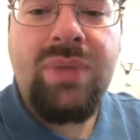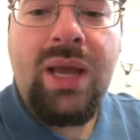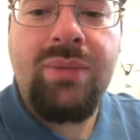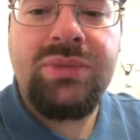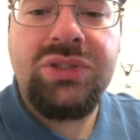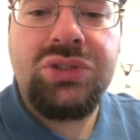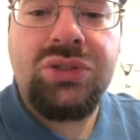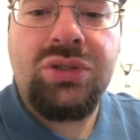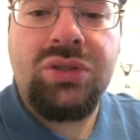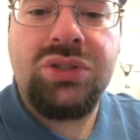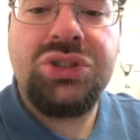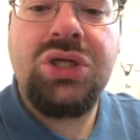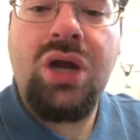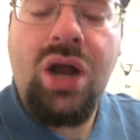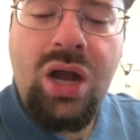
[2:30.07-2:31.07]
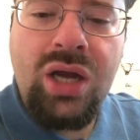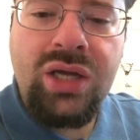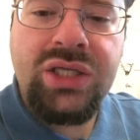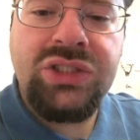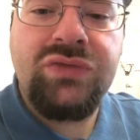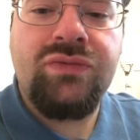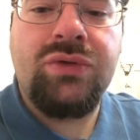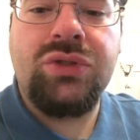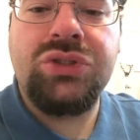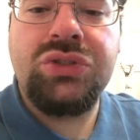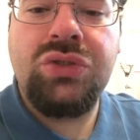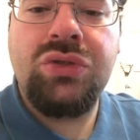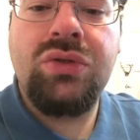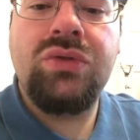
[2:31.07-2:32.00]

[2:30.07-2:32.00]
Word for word: Baptist Church, August 1st,